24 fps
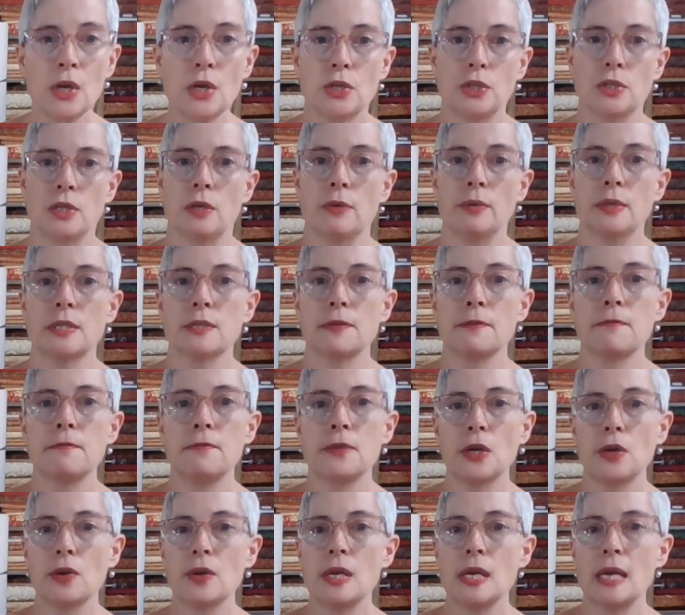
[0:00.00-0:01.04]
So it's a
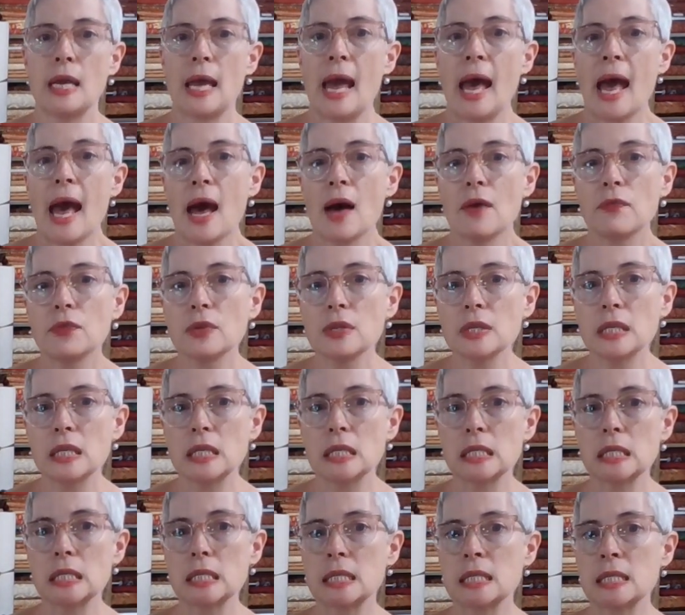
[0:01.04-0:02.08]
very
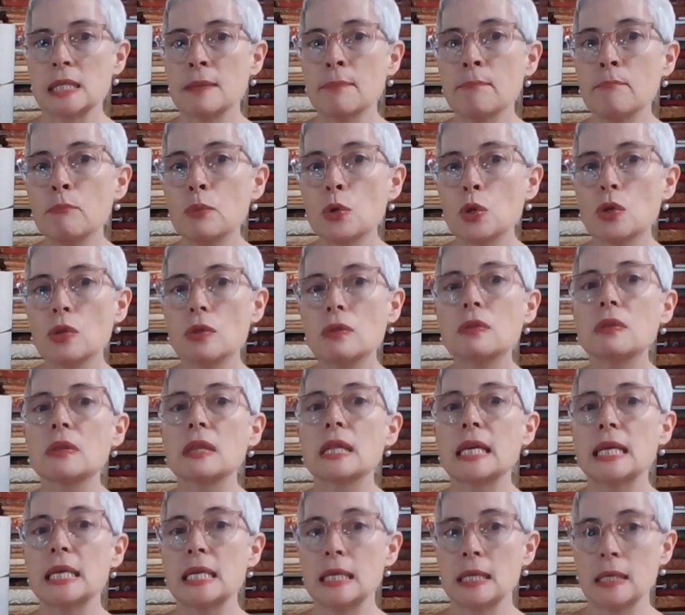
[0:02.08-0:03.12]
heavily
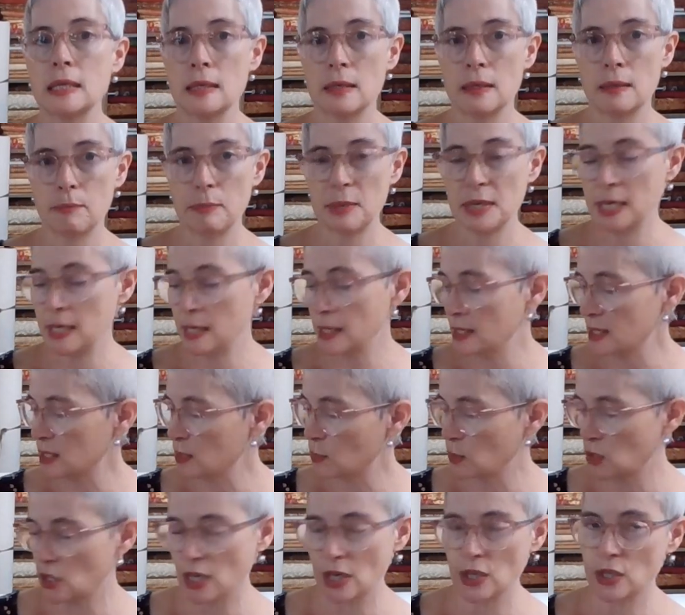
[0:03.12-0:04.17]
symbol-laden piece,
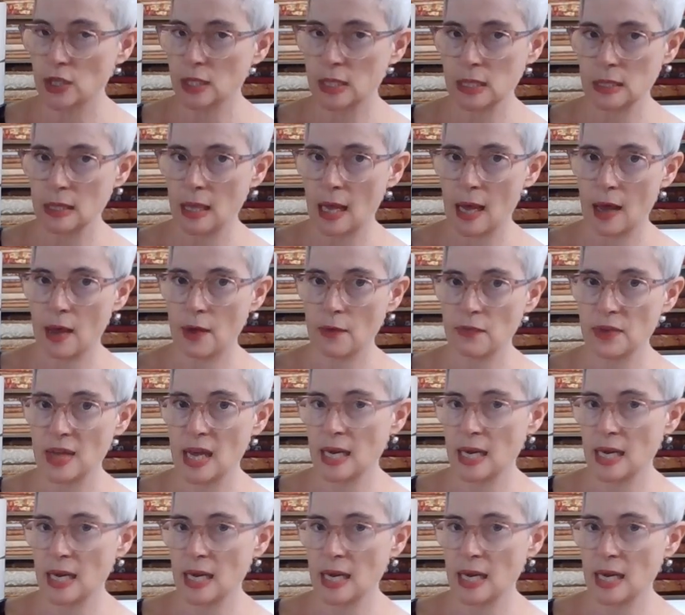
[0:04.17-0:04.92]
which I just love.